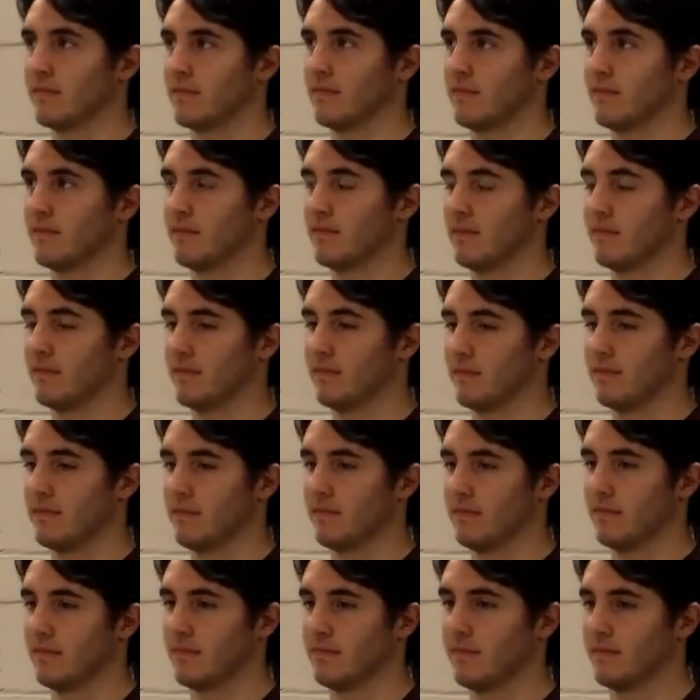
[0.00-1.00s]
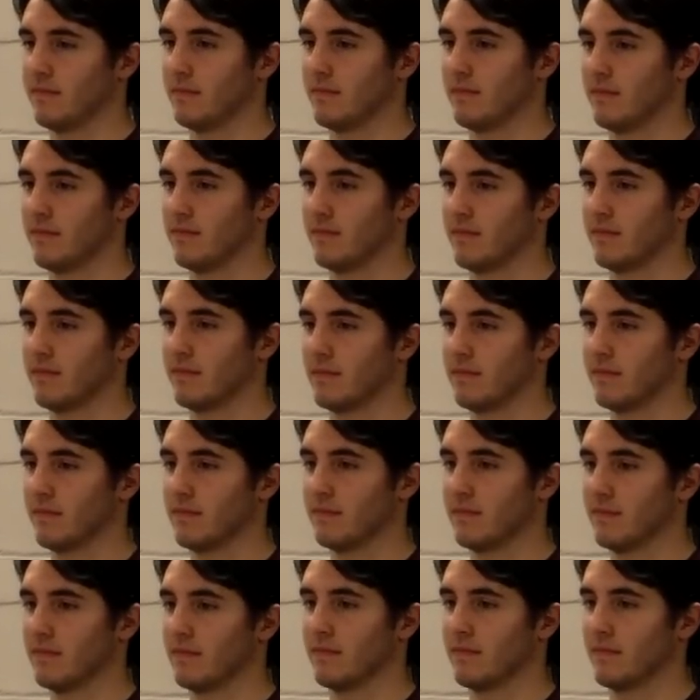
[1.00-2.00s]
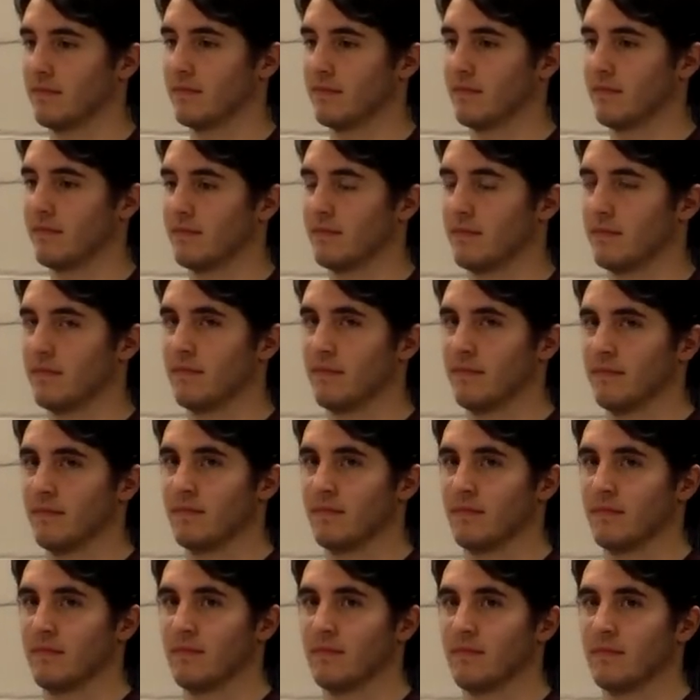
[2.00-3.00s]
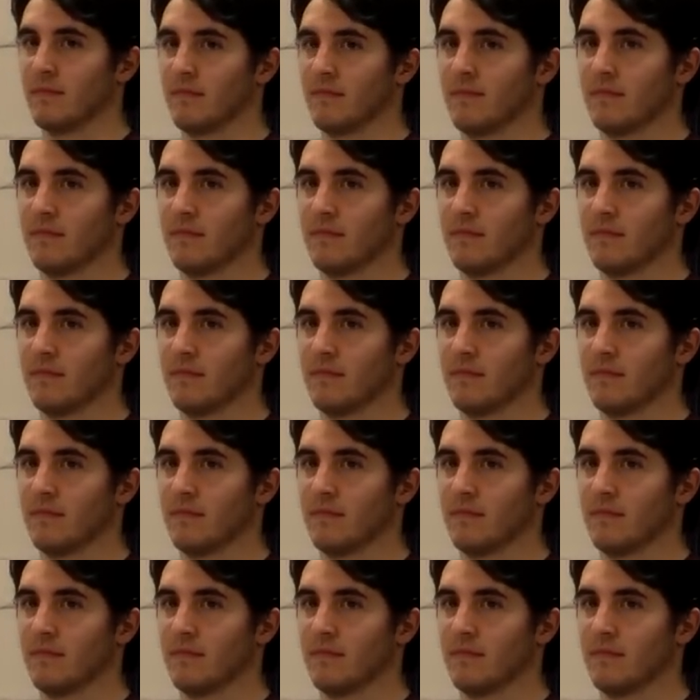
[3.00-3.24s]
This person isn't speaking.